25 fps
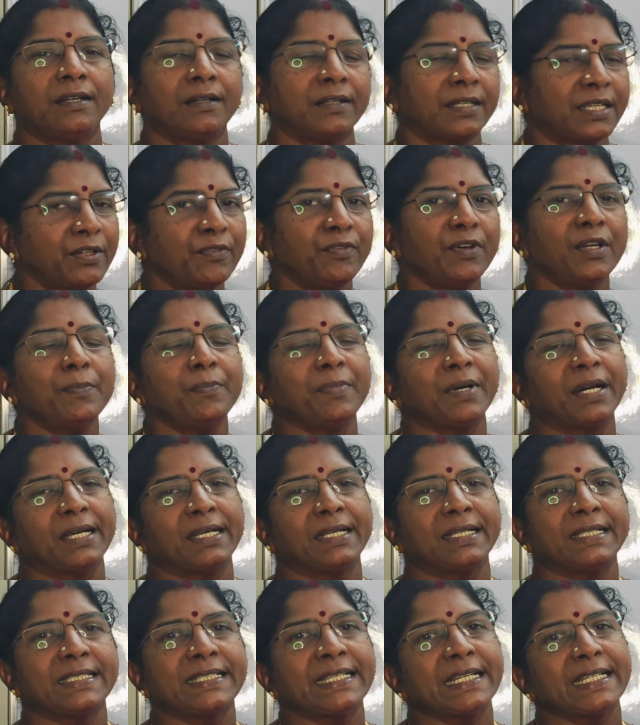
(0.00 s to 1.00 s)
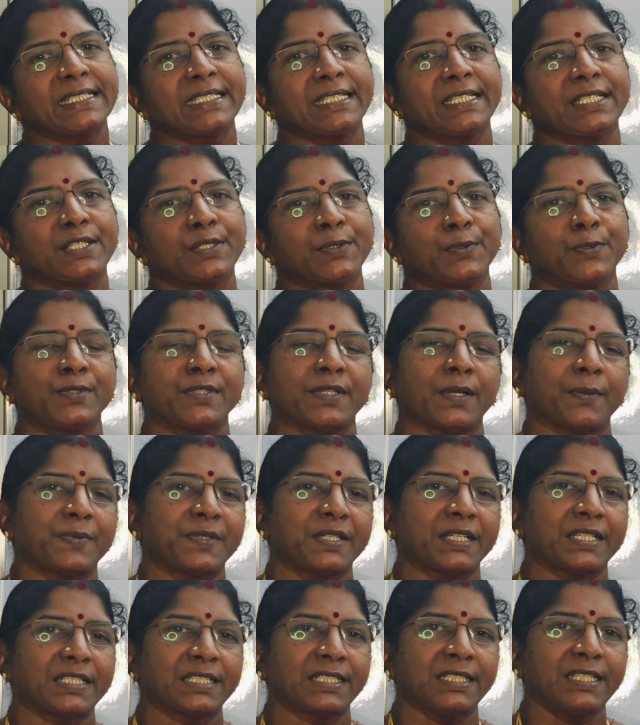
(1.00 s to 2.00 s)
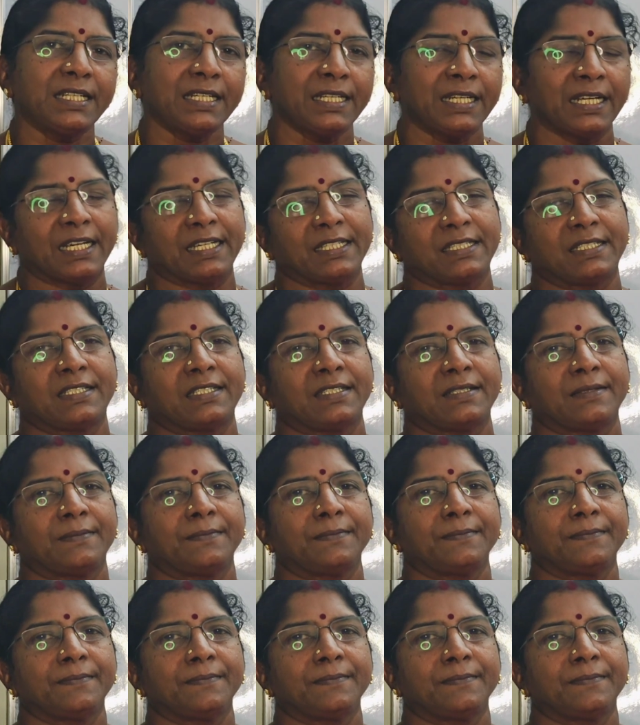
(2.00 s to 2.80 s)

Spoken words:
given by section 2 subsection H.